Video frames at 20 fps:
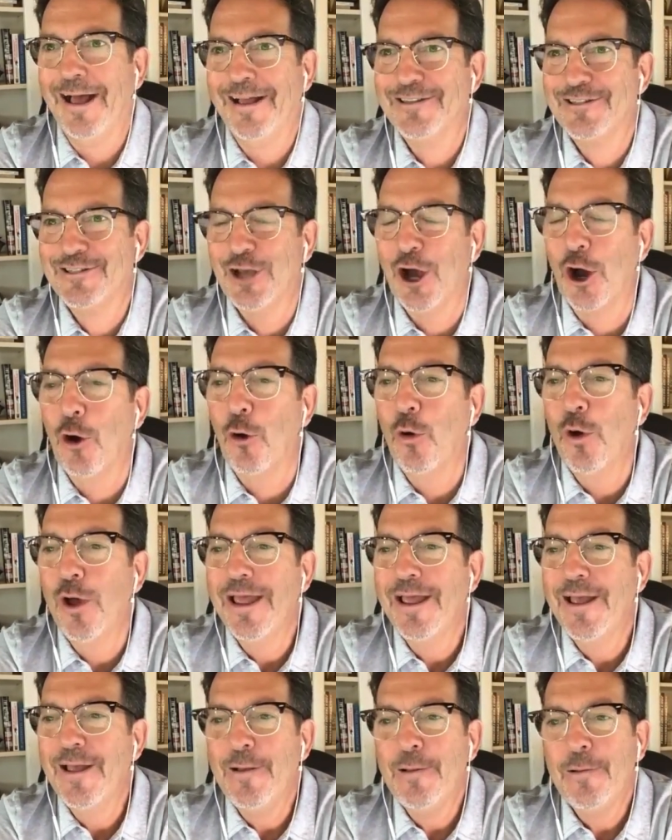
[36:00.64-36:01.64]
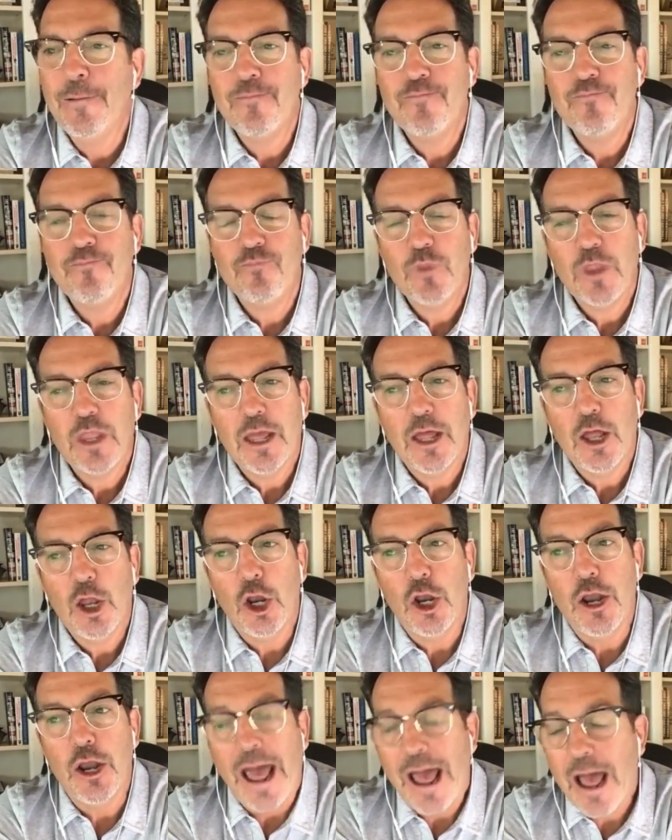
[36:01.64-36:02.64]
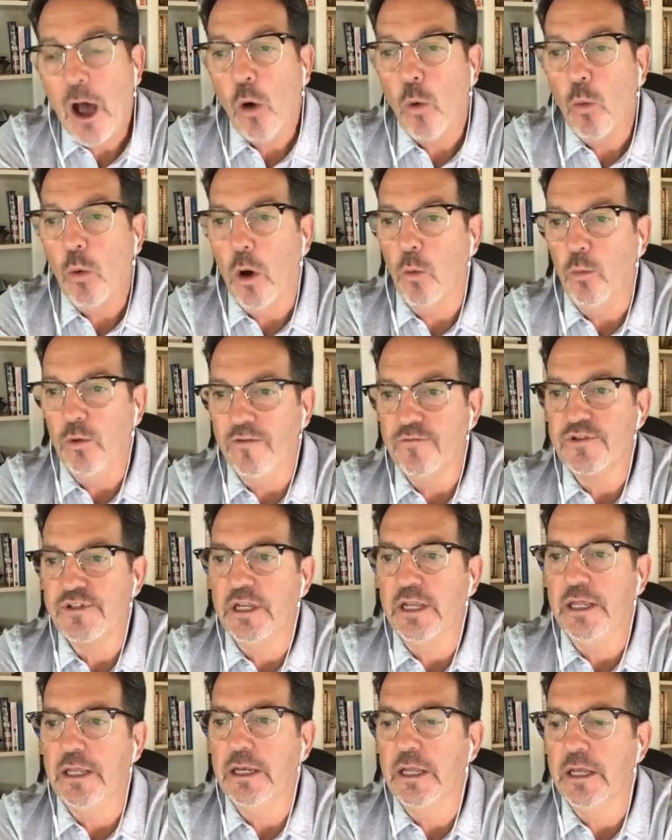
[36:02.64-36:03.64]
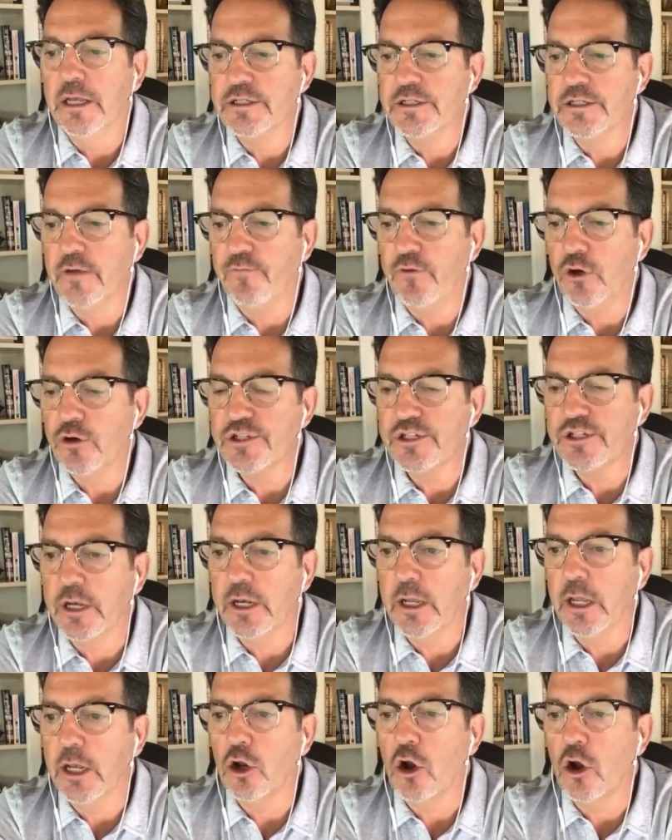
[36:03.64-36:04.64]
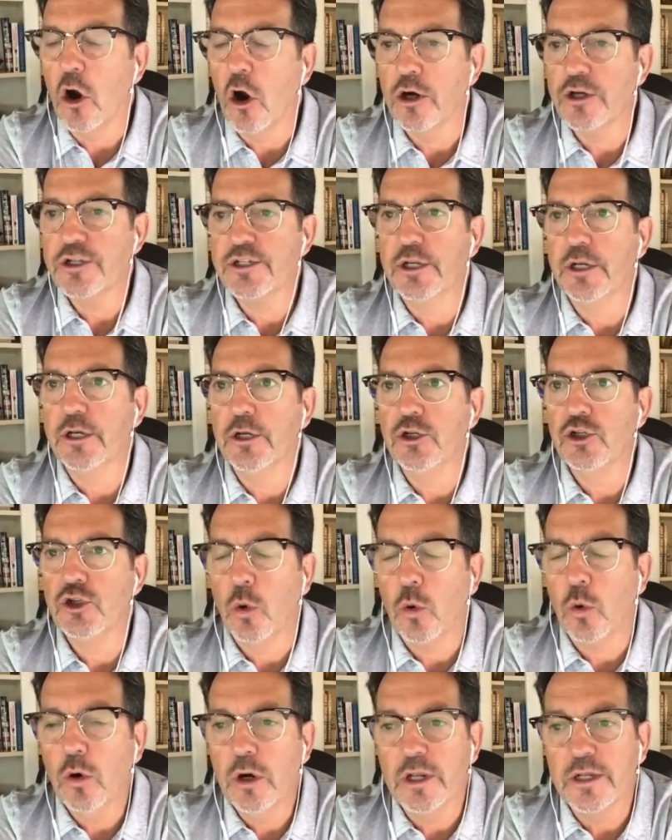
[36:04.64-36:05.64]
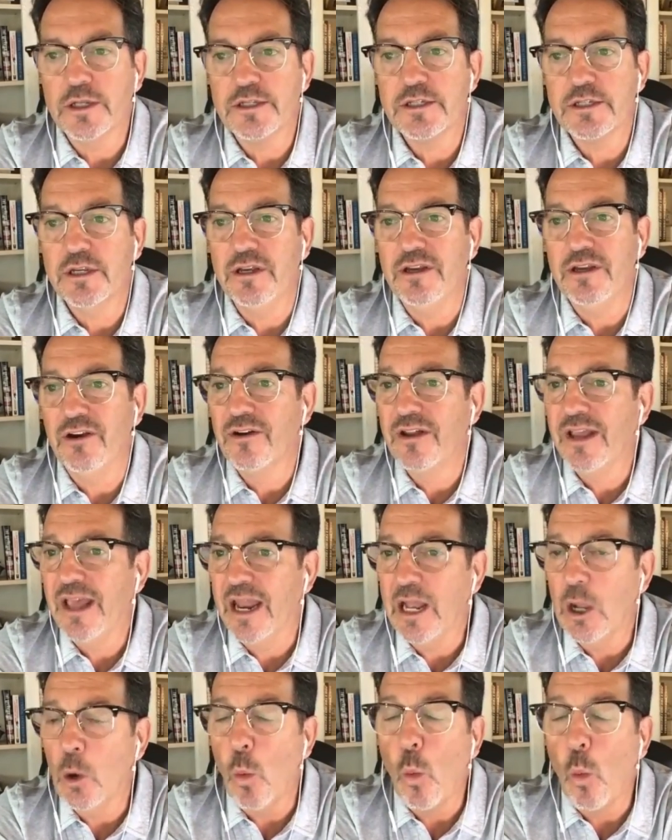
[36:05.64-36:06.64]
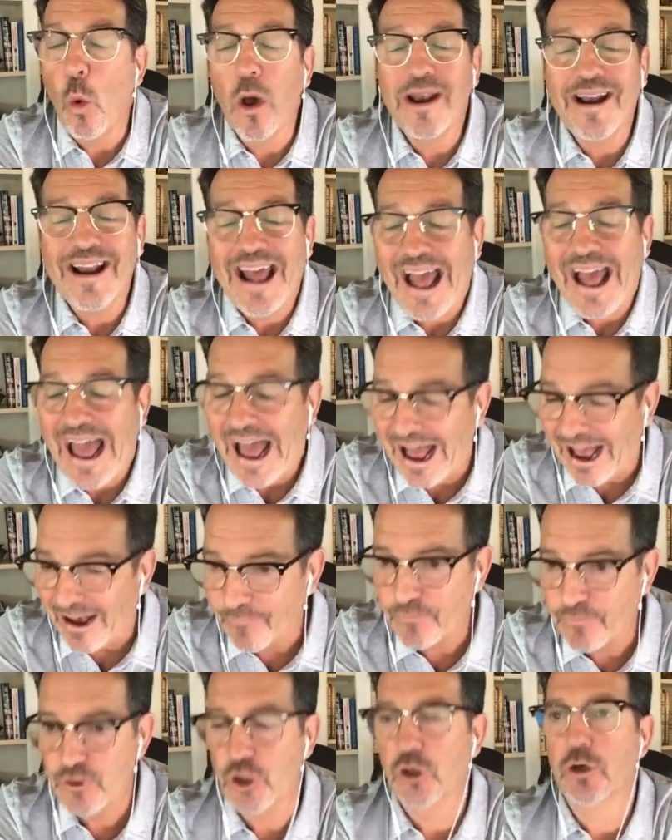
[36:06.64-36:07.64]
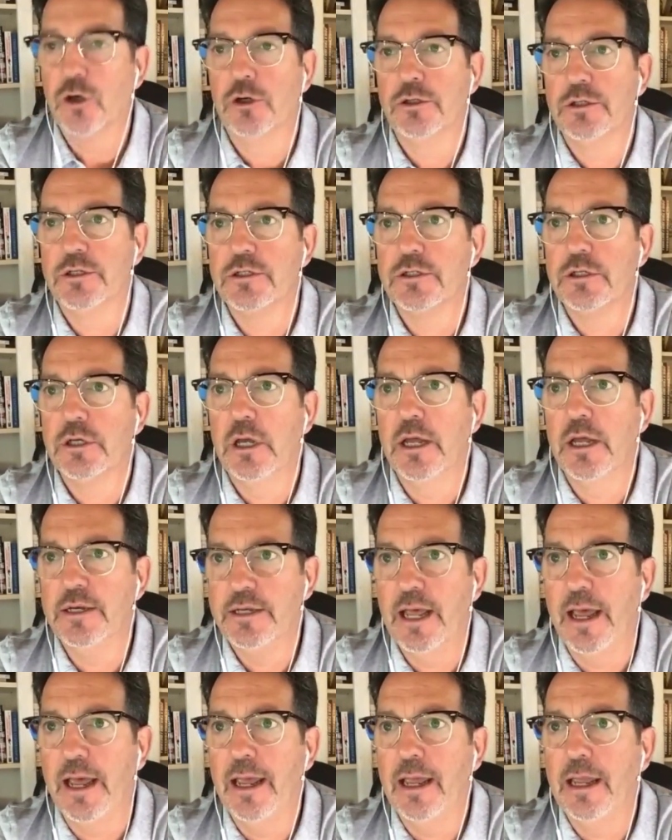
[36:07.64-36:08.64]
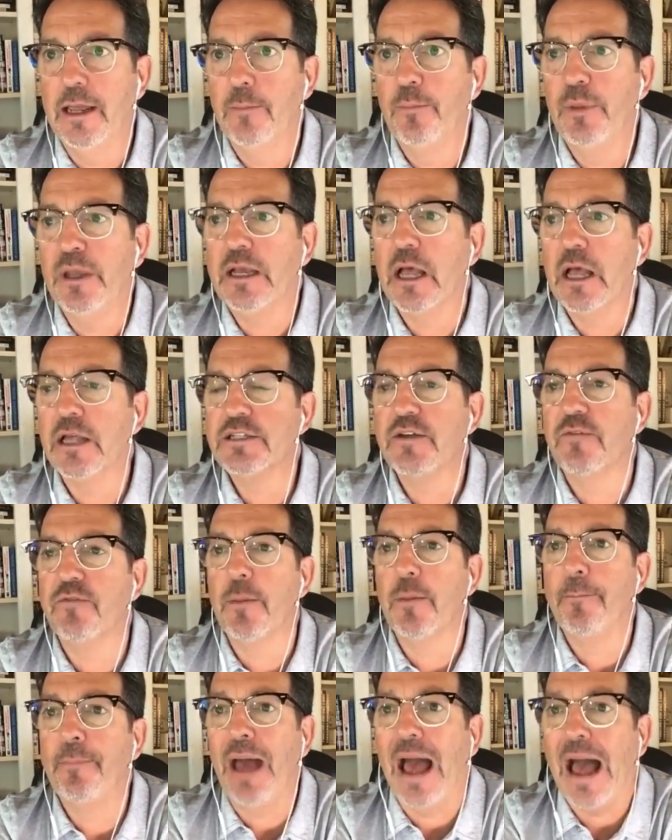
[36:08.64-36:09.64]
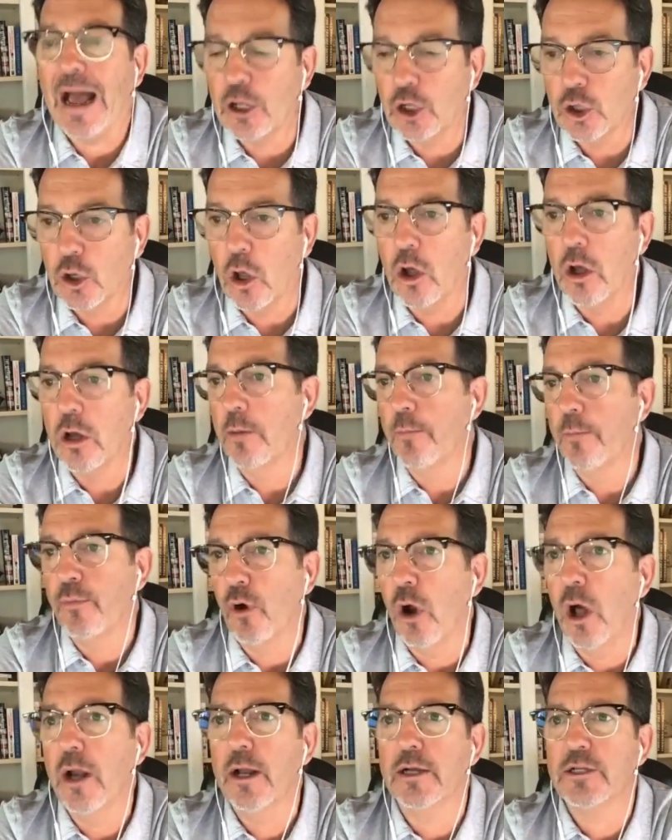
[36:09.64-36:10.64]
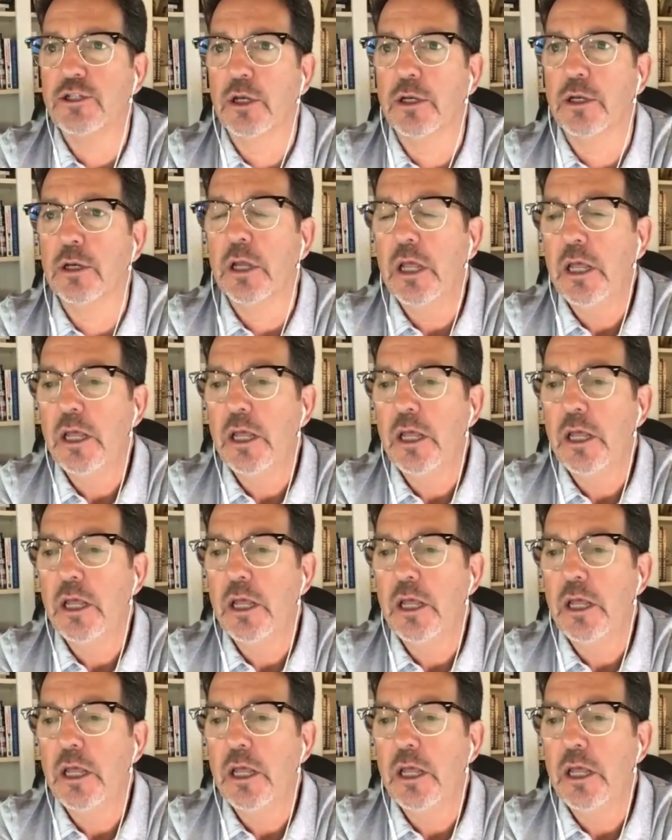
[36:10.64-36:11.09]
So now what we've seen is if you're sitting in Carson and Torrance, you're getting 1.5 turns a day because of the backlog of product, and